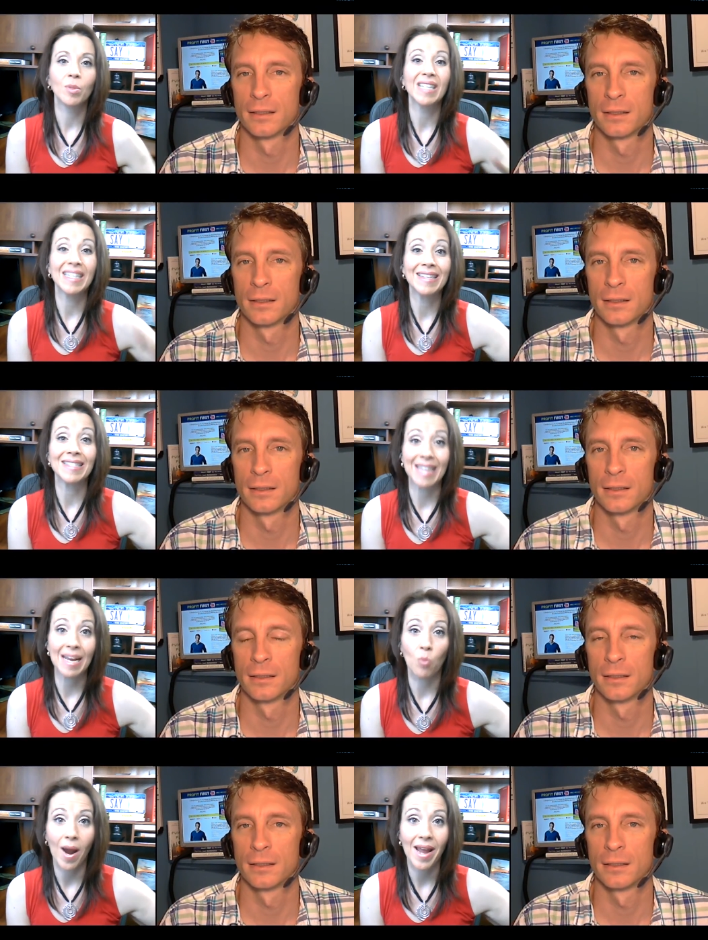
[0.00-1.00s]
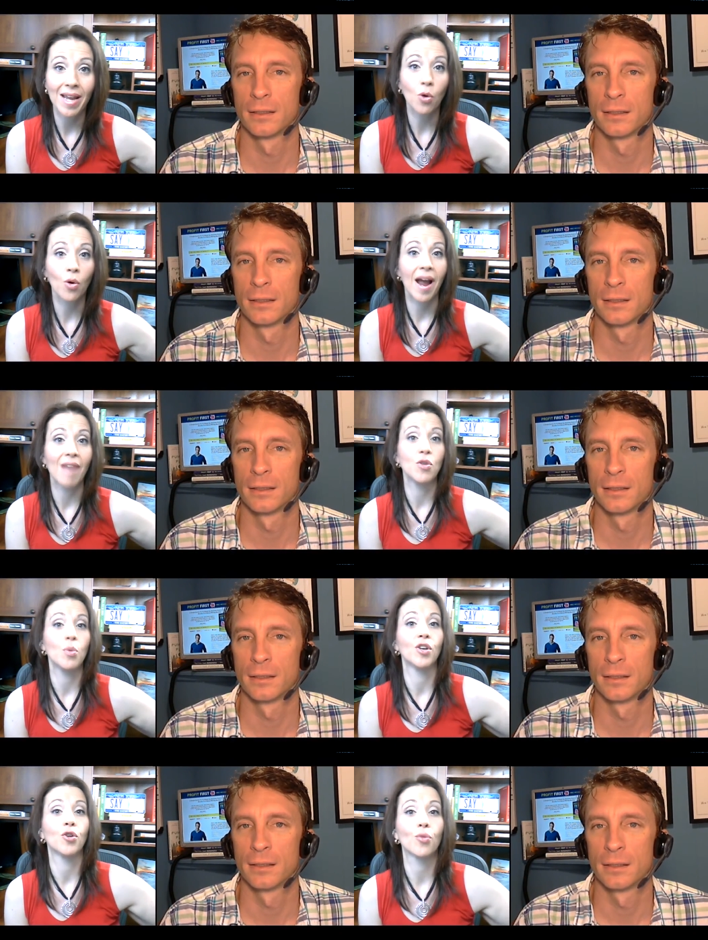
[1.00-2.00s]
Speaker 1: in the same way, or have you
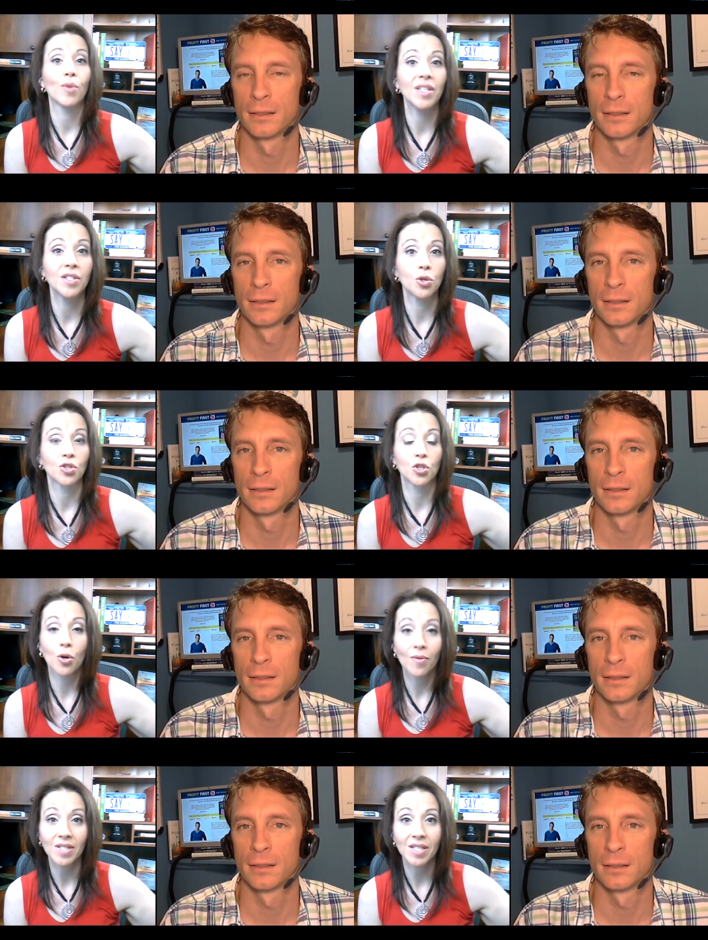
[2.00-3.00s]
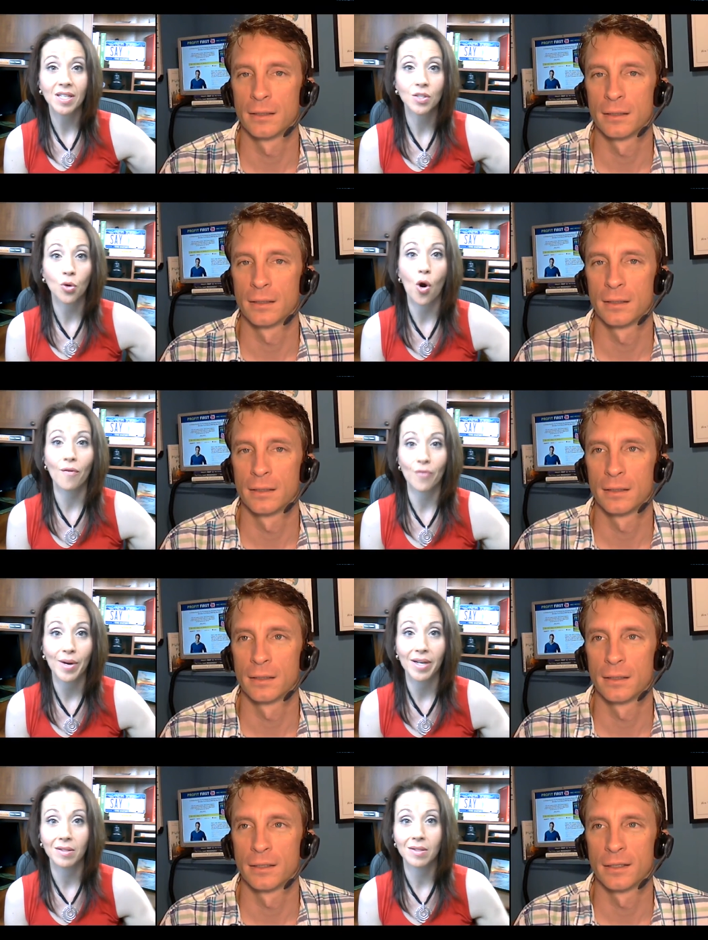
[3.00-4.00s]
increased your services or
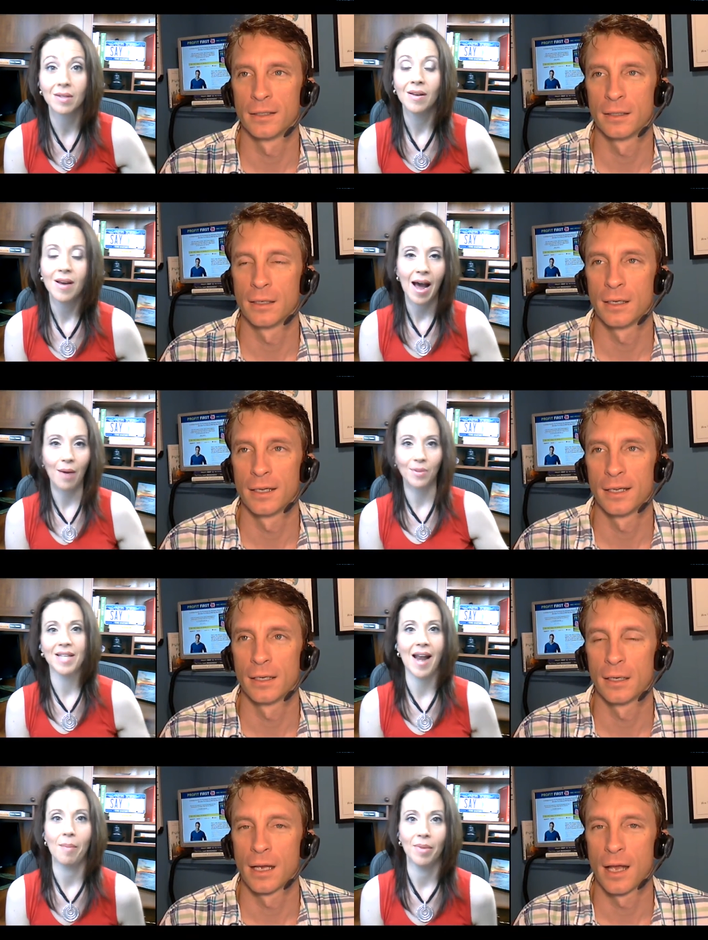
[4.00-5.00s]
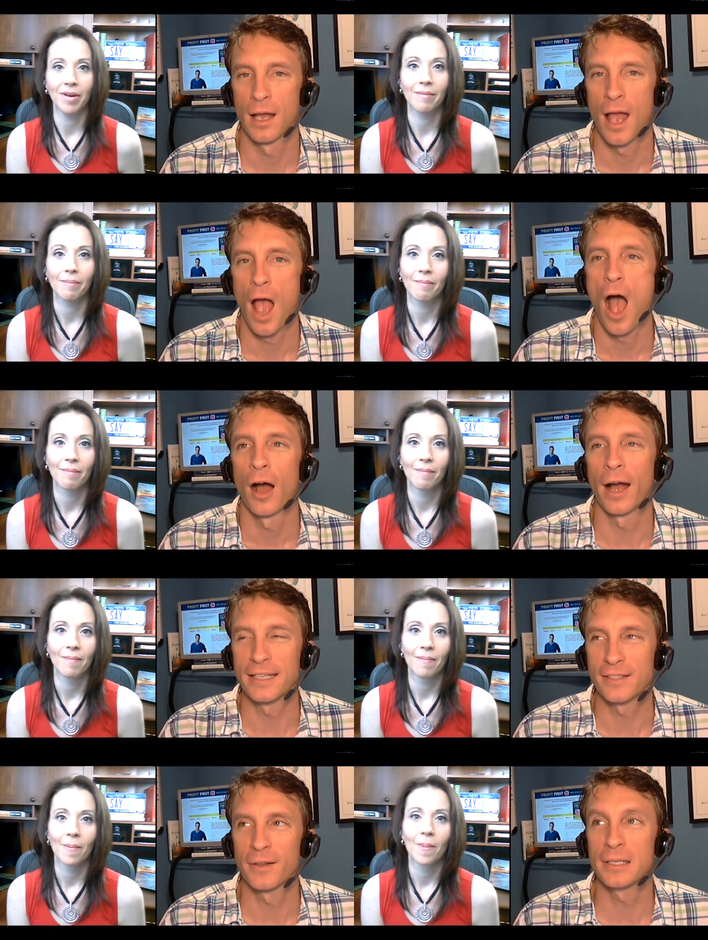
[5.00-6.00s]
offerings? How has that happened?
Speaker 2: All
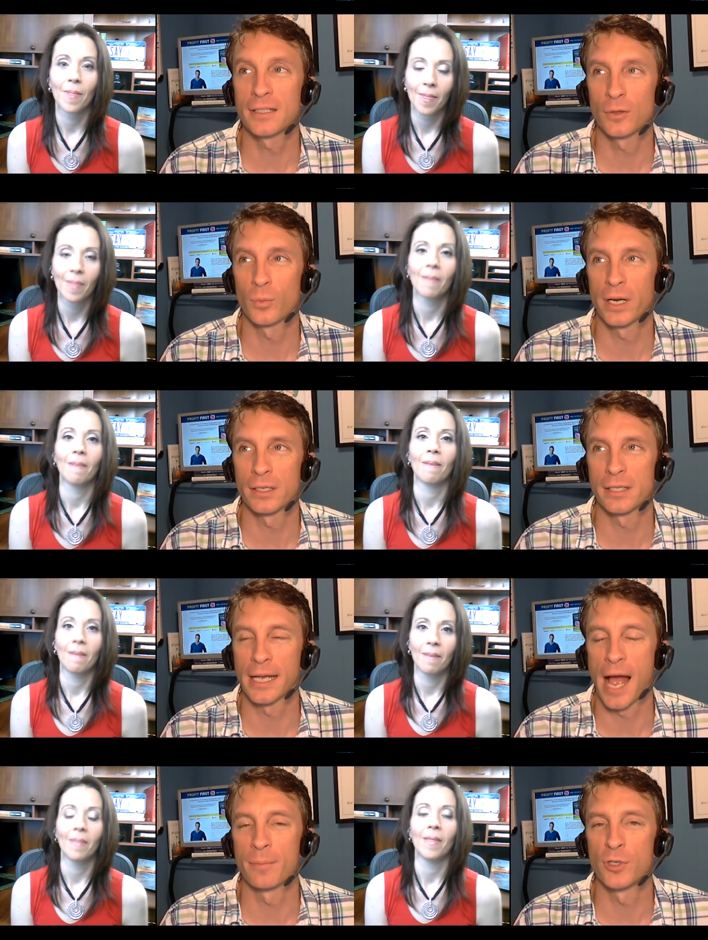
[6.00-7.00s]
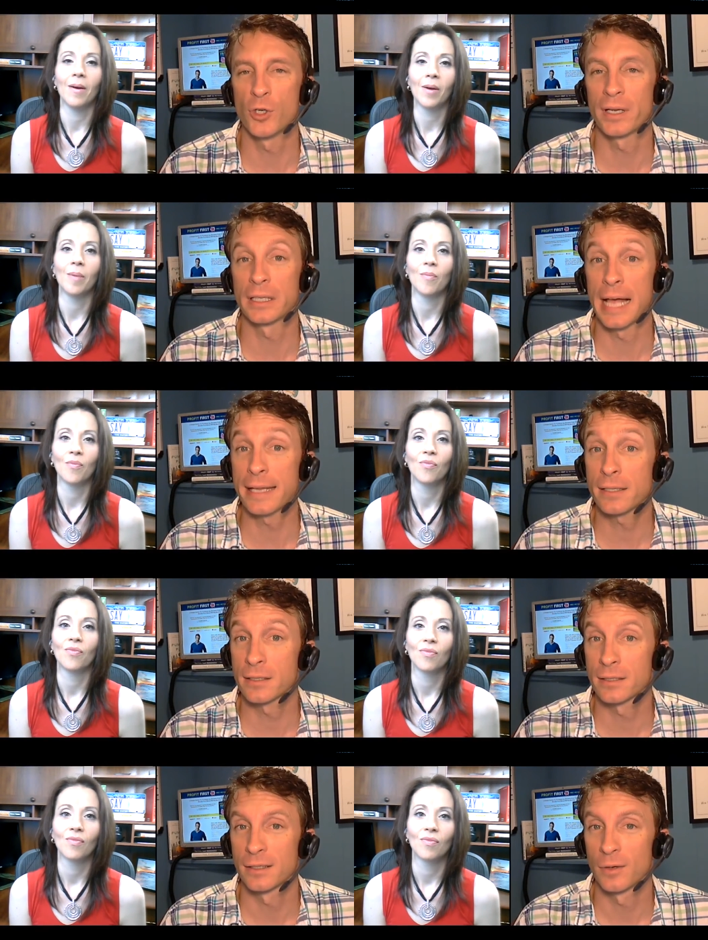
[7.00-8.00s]
right. So this is the weirdest thing. I'm doing
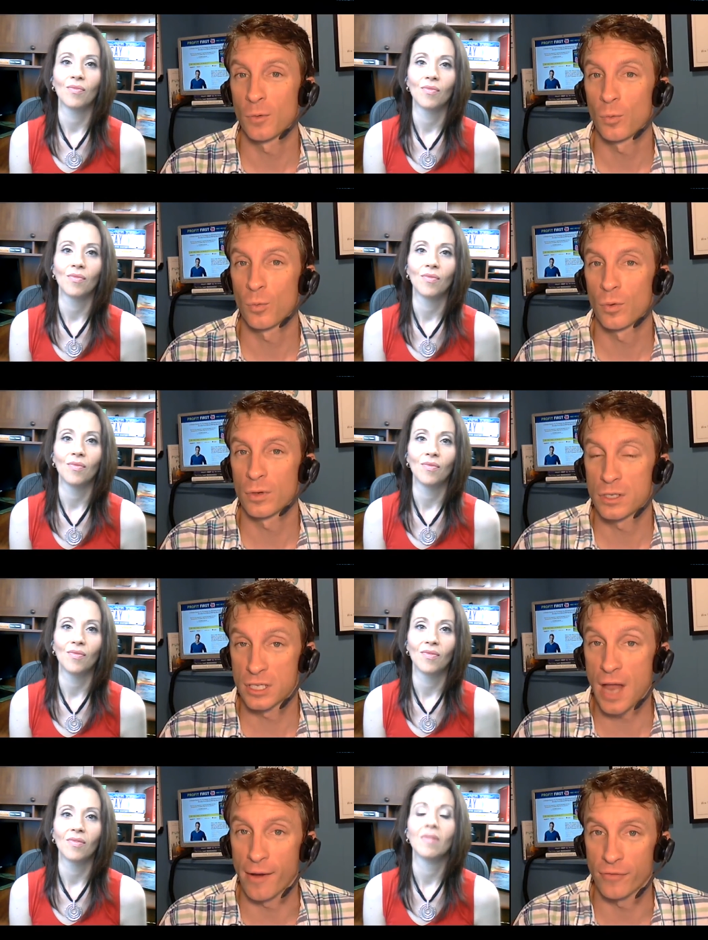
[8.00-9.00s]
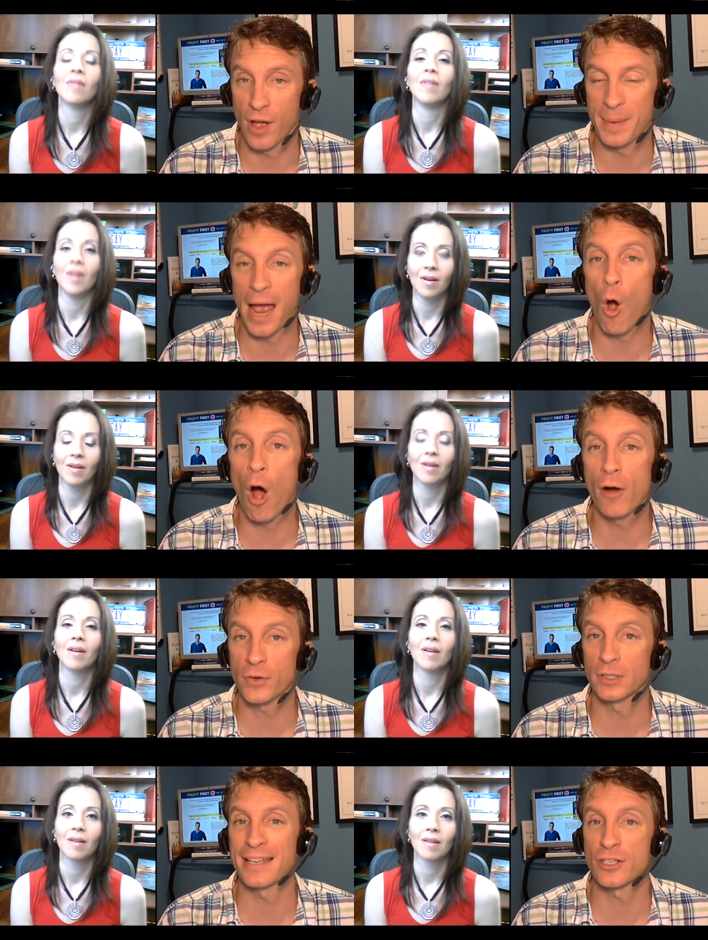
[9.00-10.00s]
less stuff. I mean, I
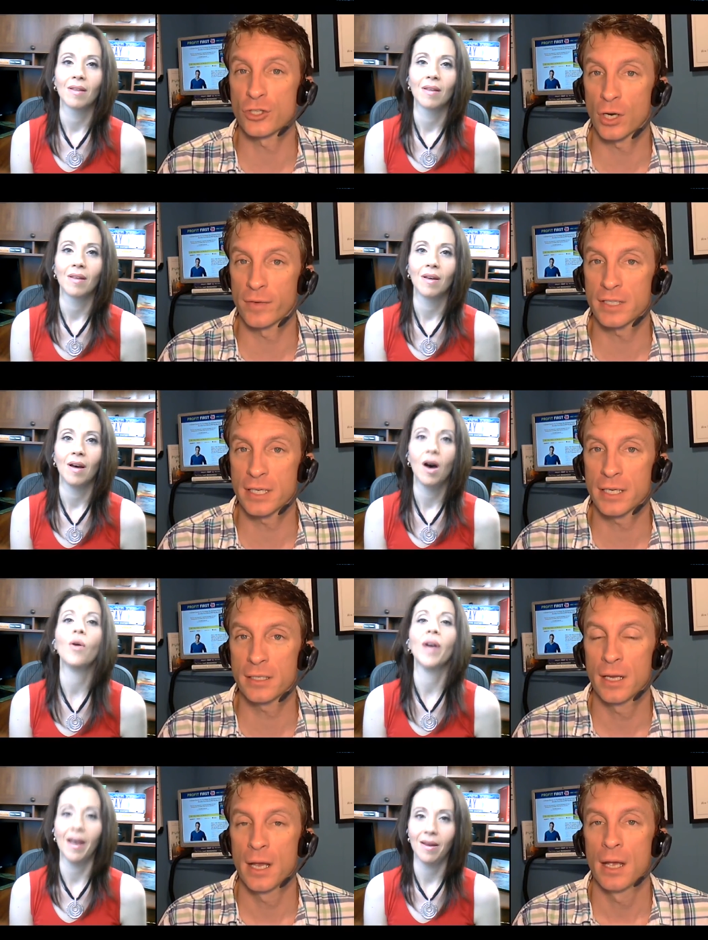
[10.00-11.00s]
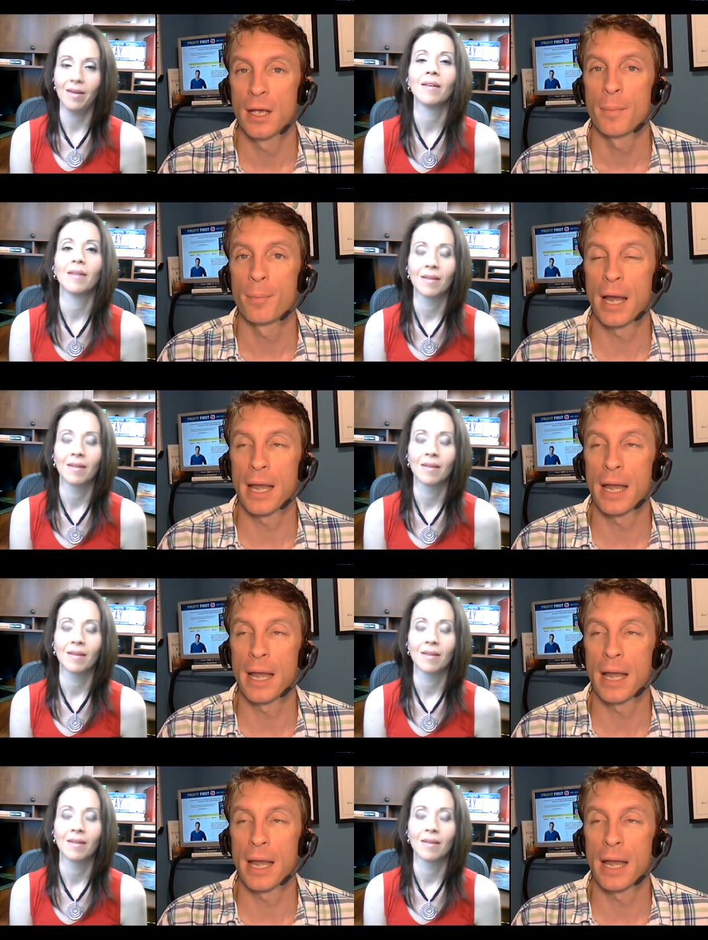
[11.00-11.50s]
offer less okay. services, but